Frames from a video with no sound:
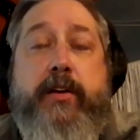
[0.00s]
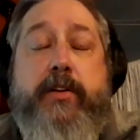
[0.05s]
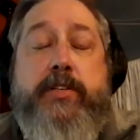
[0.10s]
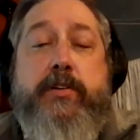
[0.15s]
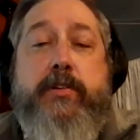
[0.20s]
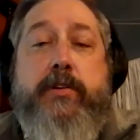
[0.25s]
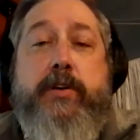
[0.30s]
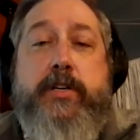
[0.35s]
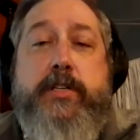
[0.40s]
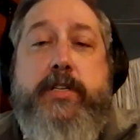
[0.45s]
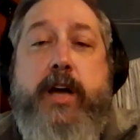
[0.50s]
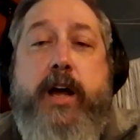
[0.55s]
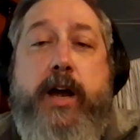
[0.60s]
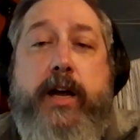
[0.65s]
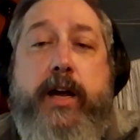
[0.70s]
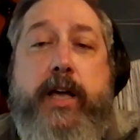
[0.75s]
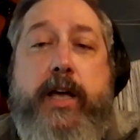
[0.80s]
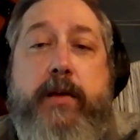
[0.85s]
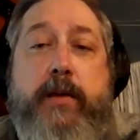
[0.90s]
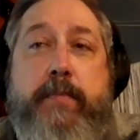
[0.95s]
you're
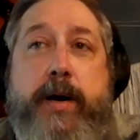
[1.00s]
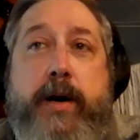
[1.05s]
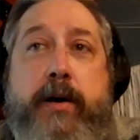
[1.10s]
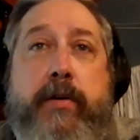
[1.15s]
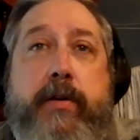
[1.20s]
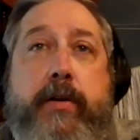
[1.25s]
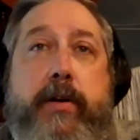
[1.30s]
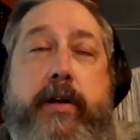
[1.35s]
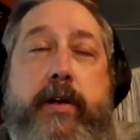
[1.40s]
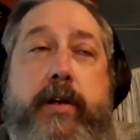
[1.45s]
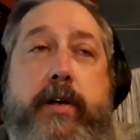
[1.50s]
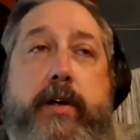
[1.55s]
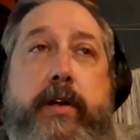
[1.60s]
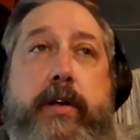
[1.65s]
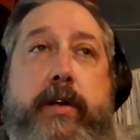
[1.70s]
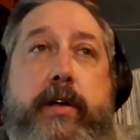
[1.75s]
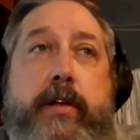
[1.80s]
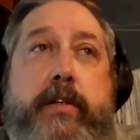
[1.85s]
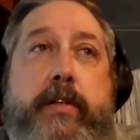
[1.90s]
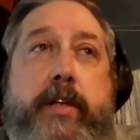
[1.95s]
talking about,
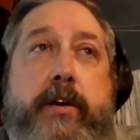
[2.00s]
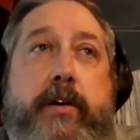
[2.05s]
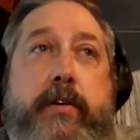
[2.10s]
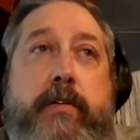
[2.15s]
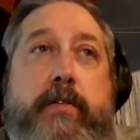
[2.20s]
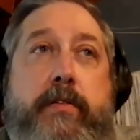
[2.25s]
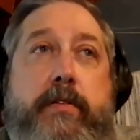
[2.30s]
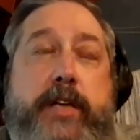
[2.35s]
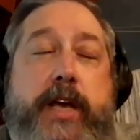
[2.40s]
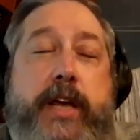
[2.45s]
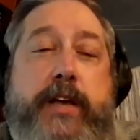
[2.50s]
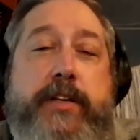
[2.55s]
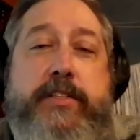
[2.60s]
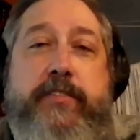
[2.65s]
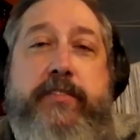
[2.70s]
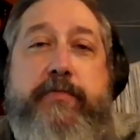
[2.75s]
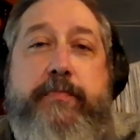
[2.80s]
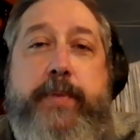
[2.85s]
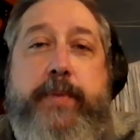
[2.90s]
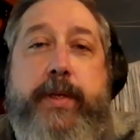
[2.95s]
you know, tens
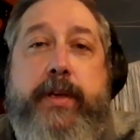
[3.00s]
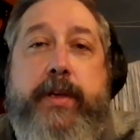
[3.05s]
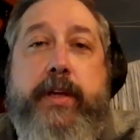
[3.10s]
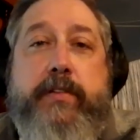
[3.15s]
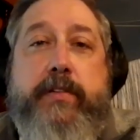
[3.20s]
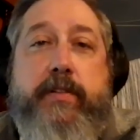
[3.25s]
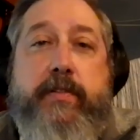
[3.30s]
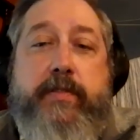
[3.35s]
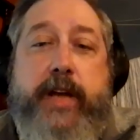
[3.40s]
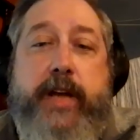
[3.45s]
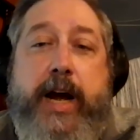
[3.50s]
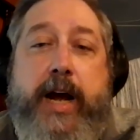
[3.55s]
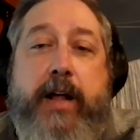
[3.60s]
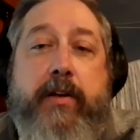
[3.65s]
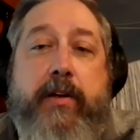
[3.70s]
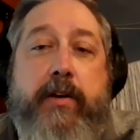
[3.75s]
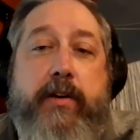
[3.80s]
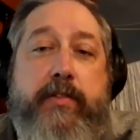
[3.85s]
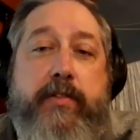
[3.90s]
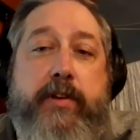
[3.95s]
of billions of
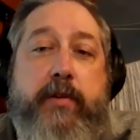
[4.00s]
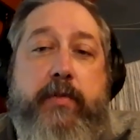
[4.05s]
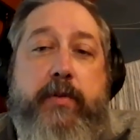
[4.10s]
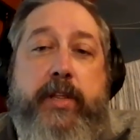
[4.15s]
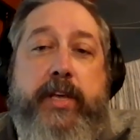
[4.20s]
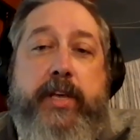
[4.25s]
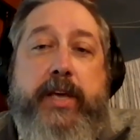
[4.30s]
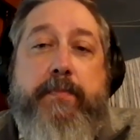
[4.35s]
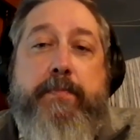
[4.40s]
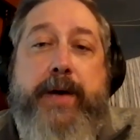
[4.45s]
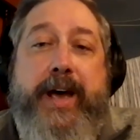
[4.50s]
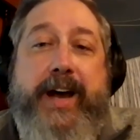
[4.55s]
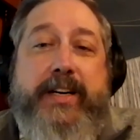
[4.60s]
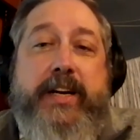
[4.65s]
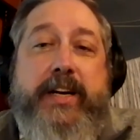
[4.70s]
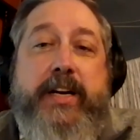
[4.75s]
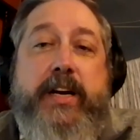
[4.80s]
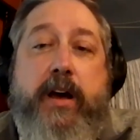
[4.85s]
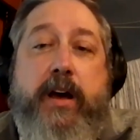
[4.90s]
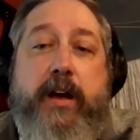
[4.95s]
dollars that are really
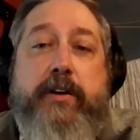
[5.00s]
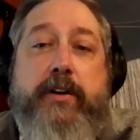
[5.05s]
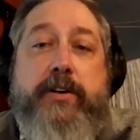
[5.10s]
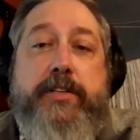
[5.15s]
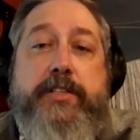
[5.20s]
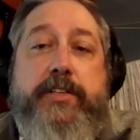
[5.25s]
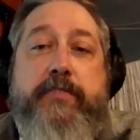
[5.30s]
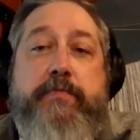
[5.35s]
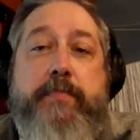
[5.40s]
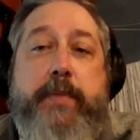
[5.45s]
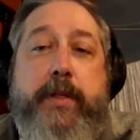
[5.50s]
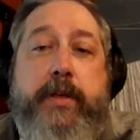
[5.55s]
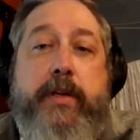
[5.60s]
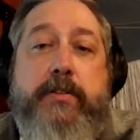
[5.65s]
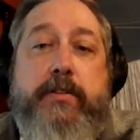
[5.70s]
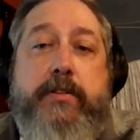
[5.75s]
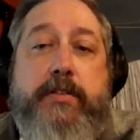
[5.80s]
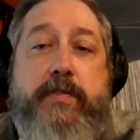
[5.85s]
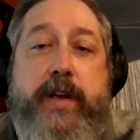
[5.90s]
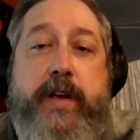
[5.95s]
impacting hundreds of
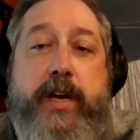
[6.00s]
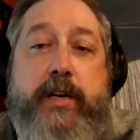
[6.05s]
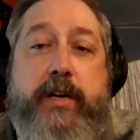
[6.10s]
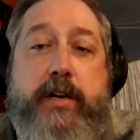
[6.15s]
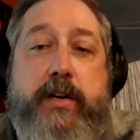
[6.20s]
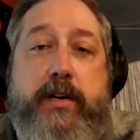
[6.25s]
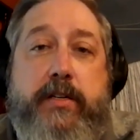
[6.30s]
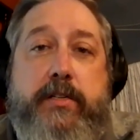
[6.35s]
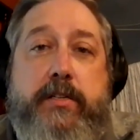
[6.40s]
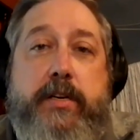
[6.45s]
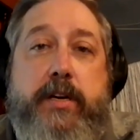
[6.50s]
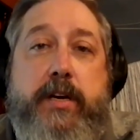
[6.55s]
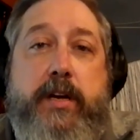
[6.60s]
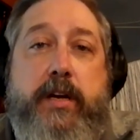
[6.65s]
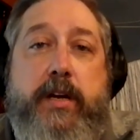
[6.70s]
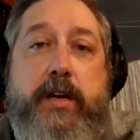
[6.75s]
millions of acres.